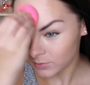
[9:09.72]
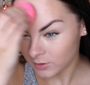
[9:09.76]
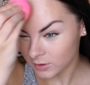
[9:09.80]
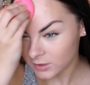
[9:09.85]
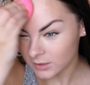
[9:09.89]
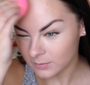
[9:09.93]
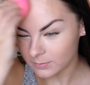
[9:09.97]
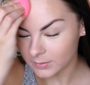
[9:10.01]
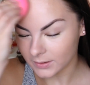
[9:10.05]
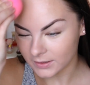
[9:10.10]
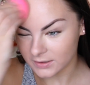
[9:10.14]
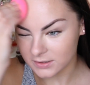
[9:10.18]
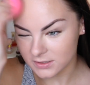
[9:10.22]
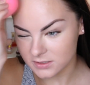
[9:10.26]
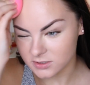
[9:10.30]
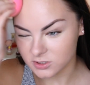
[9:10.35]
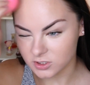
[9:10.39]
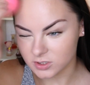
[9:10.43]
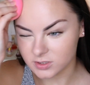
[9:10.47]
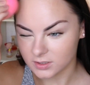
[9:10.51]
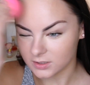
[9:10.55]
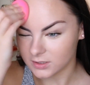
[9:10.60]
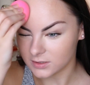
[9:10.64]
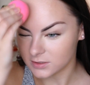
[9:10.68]
the beauty blender is
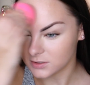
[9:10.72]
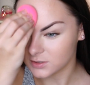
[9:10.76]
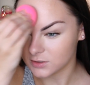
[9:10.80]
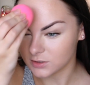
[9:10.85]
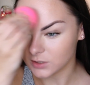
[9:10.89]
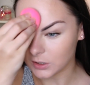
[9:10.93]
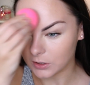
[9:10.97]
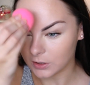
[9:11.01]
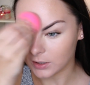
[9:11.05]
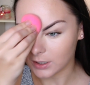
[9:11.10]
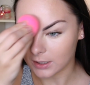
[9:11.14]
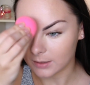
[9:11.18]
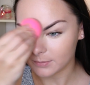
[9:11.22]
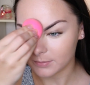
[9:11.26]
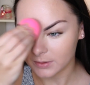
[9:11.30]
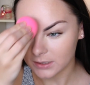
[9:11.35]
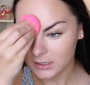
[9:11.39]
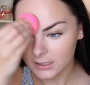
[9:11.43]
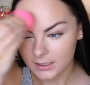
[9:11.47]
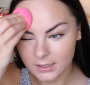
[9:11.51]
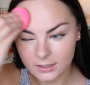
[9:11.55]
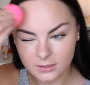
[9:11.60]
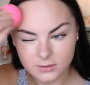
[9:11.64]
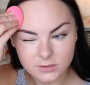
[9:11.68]
just going to soak up
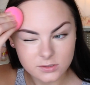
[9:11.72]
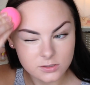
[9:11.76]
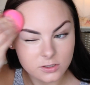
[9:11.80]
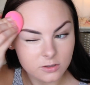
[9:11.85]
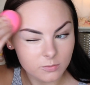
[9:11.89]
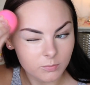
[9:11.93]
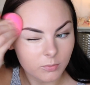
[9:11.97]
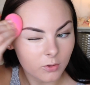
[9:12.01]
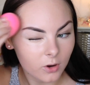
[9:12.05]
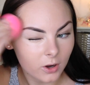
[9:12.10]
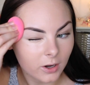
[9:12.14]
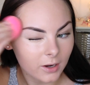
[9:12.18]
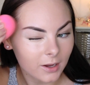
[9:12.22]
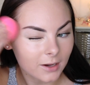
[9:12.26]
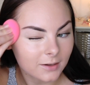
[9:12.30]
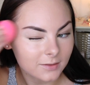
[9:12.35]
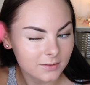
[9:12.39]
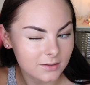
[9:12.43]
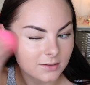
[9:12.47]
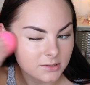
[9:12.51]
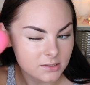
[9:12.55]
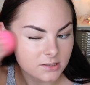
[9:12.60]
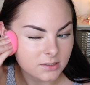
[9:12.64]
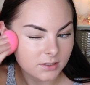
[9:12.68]
any extra
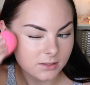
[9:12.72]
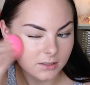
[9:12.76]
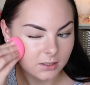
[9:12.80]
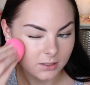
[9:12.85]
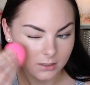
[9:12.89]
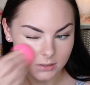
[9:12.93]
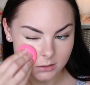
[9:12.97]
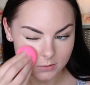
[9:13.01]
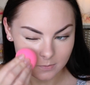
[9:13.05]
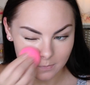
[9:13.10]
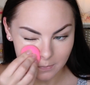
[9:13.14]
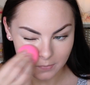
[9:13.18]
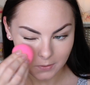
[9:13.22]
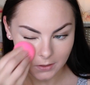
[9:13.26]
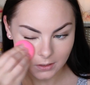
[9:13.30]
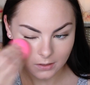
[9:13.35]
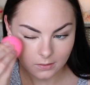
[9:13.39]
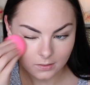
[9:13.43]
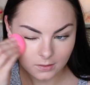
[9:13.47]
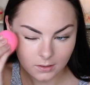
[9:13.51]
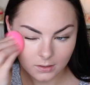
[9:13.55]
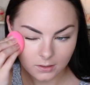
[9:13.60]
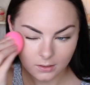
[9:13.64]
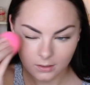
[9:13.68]
product that doesn't need to
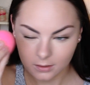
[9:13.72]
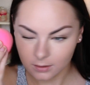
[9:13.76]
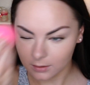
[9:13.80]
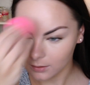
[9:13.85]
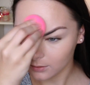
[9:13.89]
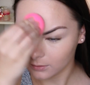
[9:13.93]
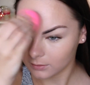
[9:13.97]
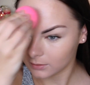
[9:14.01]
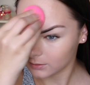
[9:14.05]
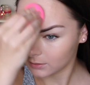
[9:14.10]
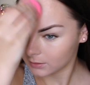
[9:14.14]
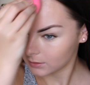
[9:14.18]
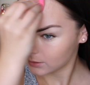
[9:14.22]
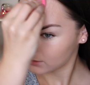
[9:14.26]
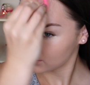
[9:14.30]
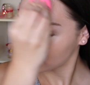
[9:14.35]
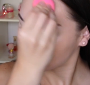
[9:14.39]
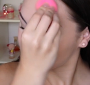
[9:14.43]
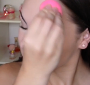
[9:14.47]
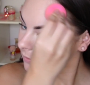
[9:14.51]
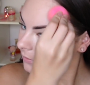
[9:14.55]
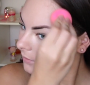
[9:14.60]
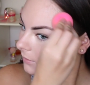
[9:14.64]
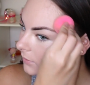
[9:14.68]
be there,
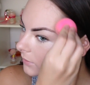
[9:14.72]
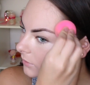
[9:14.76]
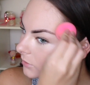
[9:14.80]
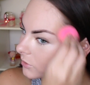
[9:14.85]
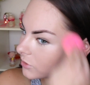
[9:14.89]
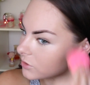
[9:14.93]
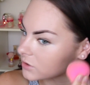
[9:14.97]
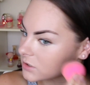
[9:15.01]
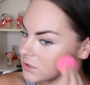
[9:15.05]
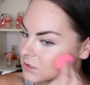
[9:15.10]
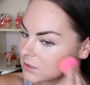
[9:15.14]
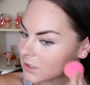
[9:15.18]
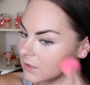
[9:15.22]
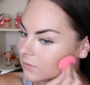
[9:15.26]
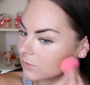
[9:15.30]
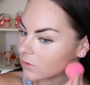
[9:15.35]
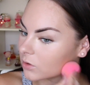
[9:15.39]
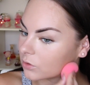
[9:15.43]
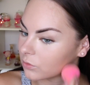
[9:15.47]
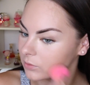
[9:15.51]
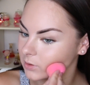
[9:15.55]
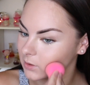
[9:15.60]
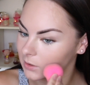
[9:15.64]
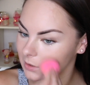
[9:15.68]
just to give
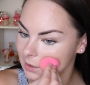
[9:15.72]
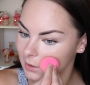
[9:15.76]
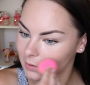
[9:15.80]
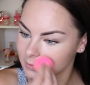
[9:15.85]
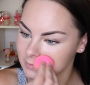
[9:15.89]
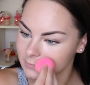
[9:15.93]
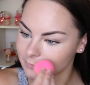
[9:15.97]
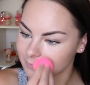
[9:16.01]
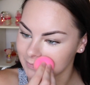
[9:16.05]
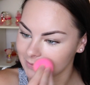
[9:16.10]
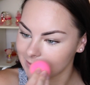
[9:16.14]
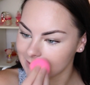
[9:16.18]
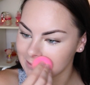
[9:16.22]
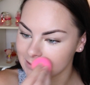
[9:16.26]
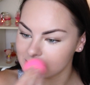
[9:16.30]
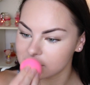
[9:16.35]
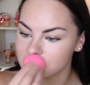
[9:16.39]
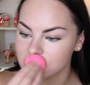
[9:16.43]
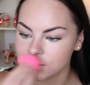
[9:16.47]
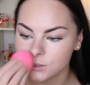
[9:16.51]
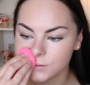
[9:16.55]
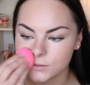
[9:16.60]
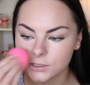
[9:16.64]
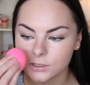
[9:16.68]
it a really nice
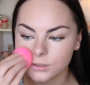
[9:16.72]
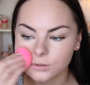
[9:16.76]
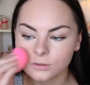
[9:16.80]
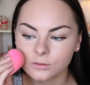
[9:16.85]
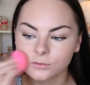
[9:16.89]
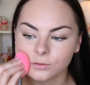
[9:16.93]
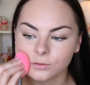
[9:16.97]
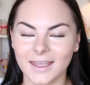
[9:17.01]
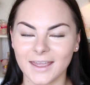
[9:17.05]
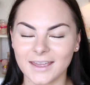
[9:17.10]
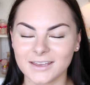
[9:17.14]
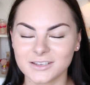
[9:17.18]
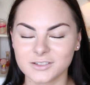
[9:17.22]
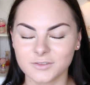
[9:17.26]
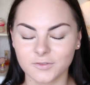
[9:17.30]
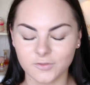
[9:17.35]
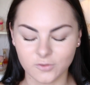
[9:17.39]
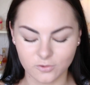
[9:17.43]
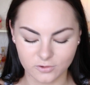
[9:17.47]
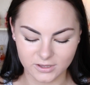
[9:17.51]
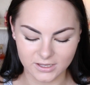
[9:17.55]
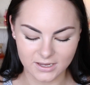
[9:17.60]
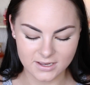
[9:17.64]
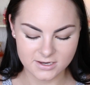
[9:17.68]
finish. And
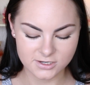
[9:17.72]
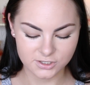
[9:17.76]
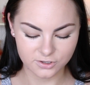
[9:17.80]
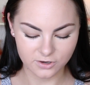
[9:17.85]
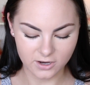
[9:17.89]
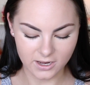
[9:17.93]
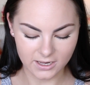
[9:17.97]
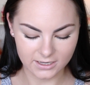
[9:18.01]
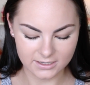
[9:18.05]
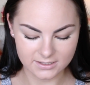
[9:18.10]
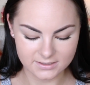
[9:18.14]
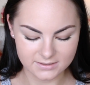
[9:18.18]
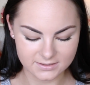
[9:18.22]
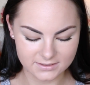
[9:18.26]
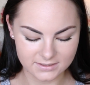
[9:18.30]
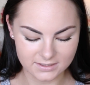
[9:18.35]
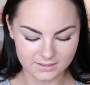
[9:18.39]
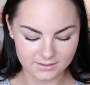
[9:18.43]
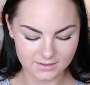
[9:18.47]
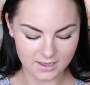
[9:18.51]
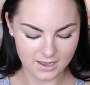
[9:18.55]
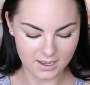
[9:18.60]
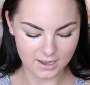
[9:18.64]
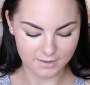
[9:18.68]
for the under eye
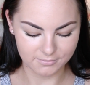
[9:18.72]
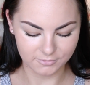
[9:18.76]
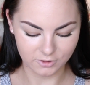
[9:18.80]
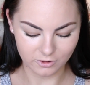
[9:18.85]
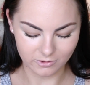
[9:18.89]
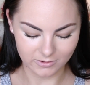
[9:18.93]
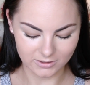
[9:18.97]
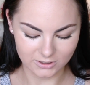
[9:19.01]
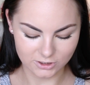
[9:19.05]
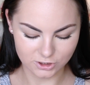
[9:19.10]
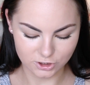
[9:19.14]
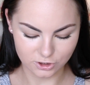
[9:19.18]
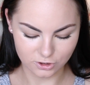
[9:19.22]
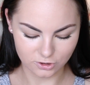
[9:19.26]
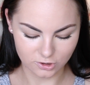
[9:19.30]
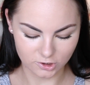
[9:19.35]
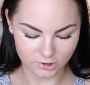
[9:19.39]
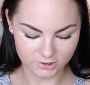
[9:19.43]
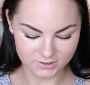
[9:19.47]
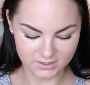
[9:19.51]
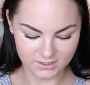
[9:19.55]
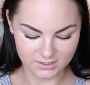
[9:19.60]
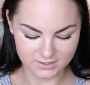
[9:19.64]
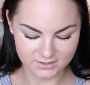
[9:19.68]
concealer, I'm going to
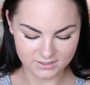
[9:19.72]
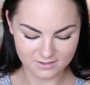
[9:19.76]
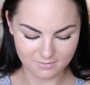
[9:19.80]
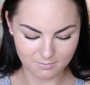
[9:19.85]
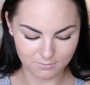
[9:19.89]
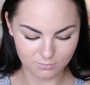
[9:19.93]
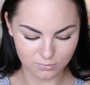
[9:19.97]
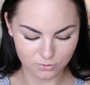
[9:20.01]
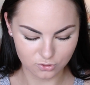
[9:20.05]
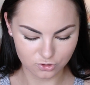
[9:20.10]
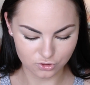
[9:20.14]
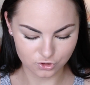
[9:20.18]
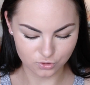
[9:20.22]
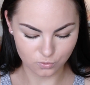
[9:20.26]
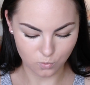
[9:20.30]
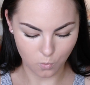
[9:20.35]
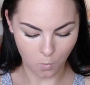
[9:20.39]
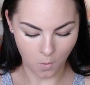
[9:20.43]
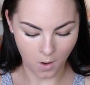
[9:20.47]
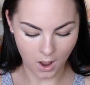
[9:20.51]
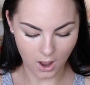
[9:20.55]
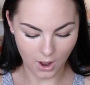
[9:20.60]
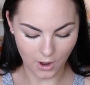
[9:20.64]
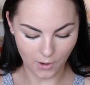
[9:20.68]
use this
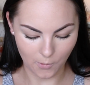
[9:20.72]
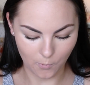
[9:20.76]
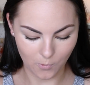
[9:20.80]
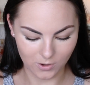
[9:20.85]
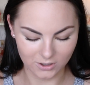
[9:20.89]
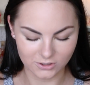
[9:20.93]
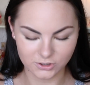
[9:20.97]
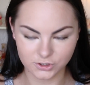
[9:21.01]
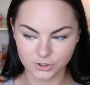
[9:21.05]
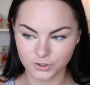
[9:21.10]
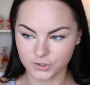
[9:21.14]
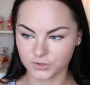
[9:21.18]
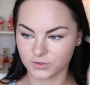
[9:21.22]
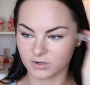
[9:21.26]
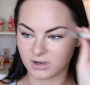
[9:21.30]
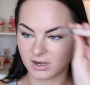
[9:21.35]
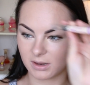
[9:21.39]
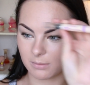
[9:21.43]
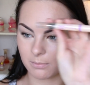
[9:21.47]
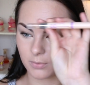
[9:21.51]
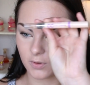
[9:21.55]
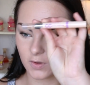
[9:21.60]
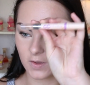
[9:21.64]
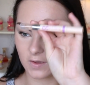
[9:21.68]
Bourjois
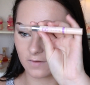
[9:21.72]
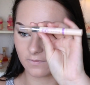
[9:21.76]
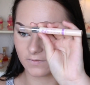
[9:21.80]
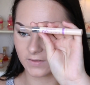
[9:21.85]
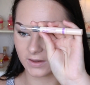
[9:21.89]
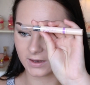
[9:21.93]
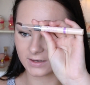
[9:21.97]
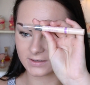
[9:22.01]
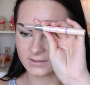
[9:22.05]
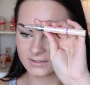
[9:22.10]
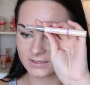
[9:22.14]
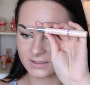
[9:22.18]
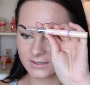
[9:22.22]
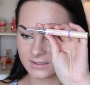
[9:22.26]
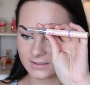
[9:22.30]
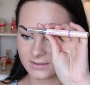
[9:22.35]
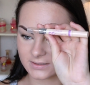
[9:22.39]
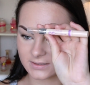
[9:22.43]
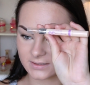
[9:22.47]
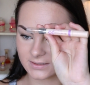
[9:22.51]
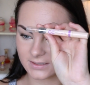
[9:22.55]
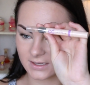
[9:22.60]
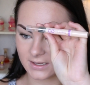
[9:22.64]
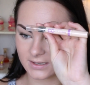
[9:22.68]
123 Perfect
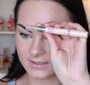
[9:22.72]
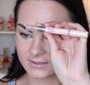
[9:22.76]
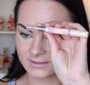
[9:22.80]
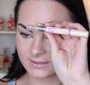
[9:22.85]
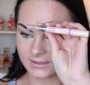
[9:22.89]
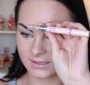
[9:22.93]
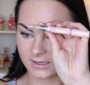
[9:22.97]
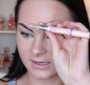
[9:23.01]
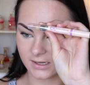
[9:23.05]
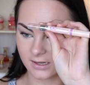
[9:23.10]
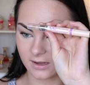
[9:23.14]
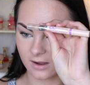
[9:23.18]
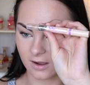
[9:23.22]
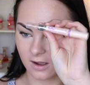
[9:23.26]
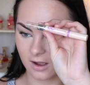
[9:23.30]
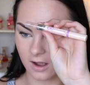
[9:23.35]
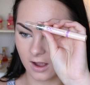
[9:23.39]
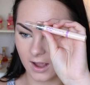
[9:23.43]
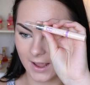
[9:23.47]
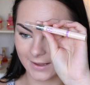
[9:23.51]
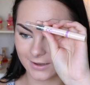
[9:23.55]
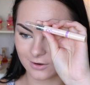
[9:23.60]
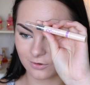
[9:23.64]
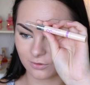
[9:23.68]
CC
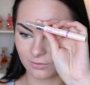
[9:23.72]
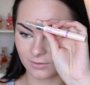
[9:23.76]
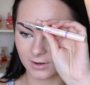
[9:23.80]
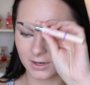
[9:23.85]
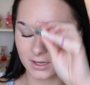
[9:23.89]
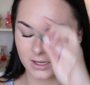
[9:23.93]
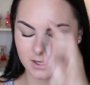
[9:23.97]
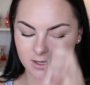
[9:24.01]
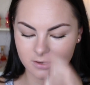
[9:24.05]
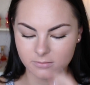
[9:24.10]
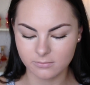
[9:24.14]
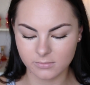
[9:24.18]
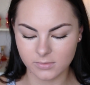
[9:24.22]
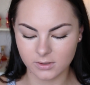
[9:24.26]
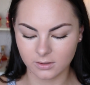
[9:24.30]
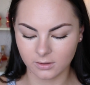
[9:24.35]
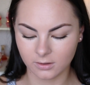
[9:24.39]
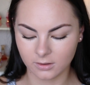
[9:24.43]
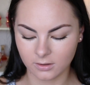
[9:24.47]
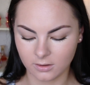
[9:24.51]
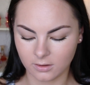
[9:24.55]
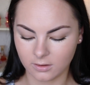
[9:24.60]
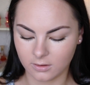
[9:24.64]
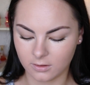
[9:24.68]
Eye Cream.
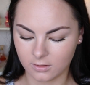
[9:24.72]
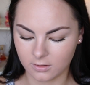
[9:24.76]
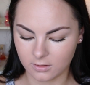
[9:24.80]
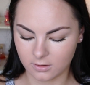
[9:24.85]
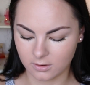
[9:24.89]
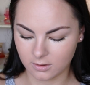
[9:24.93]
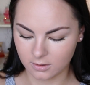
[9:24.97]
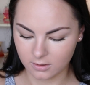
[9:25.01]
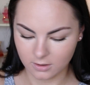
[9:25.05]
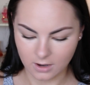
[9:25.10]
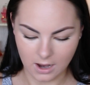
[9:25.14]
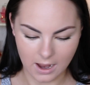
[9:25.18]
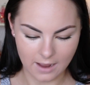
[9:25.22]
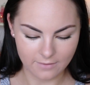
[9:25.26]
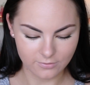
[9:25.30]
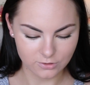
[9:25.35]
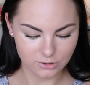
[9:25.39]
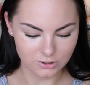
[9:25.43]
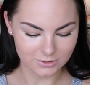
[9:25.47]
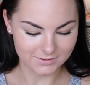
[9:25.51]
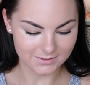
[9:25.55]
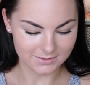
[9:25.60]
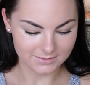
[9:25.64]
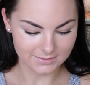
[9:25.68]
I
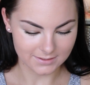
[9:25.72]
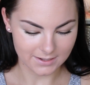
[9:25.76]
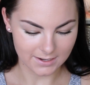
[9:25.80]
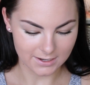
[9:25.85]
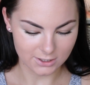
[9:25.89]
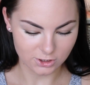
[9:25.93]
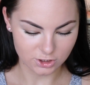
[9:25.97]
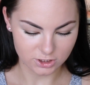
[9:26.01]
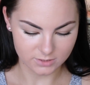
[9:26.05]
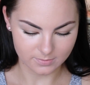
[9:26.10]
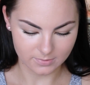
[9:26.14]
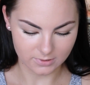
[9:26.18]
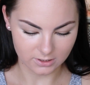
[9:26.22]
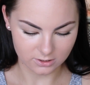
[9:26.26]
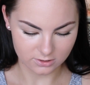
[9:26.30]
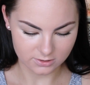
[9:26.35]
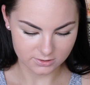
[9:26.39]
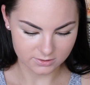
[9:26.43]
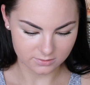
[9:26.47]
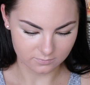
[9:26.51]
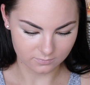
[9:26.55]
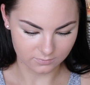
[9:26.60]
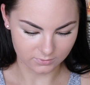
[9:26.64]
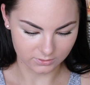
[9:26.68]
haven't used this in ages, but I
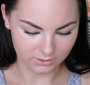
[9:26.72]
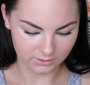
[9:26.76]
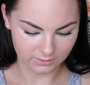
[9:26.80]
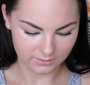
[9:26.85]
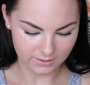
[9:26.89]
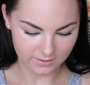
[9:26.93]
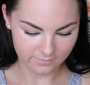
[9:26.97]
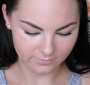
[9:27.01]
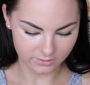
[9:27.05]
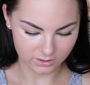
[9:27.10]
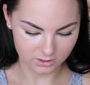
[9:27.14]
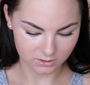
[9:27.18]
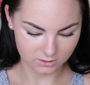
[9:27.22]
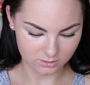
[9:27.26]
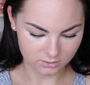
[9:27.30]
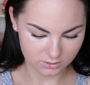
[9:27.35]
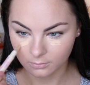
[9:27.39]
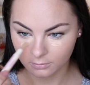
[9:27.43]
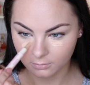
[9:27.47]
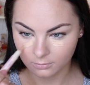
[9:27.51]
used to really love it.